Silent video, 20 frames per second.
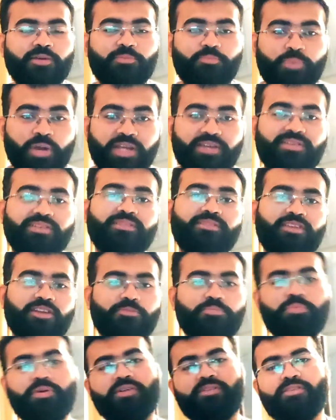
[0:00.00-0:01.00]
Patience
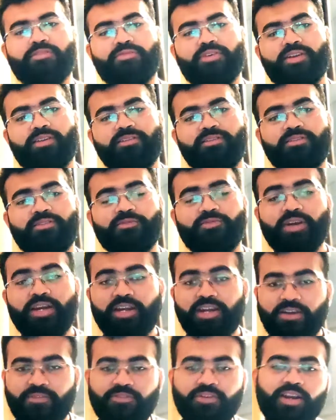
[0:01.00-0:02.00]
and perseverance will
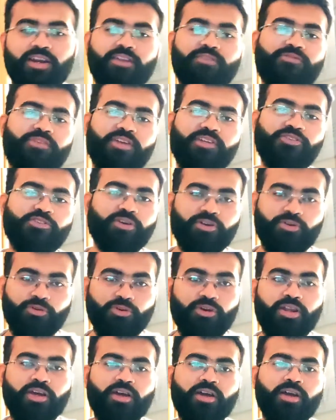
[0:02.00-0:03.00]
definitely fetch you a
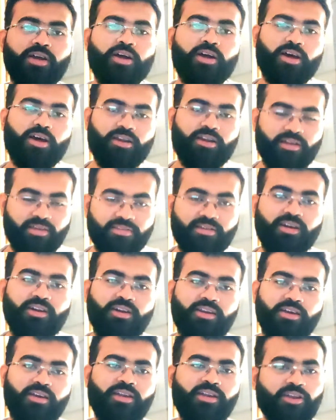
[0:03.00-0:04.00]
good result
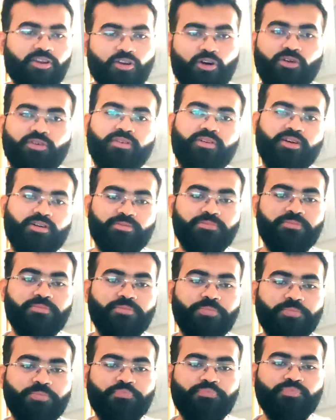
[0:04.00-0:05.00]
in the long
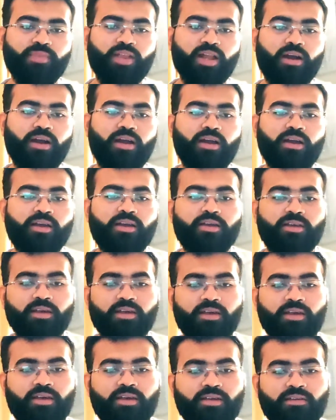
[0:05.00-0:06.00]

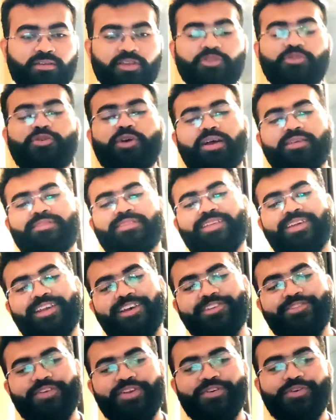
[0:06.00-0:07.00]
run. See you guys in the
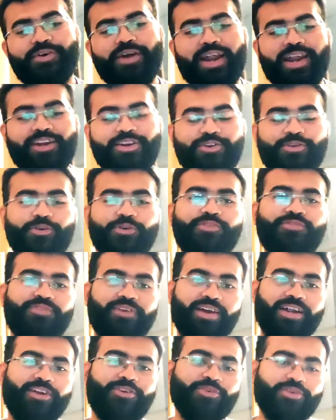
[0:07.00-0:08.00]
next video, and don't
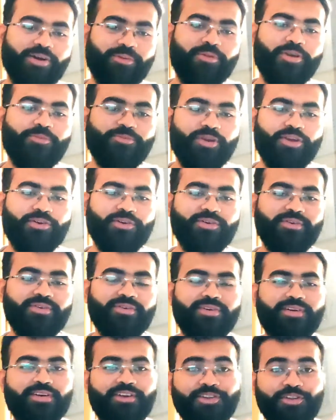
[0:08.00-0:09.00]
forget to comment below.
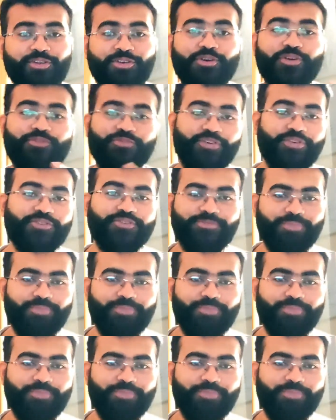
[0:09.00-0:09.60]
Your views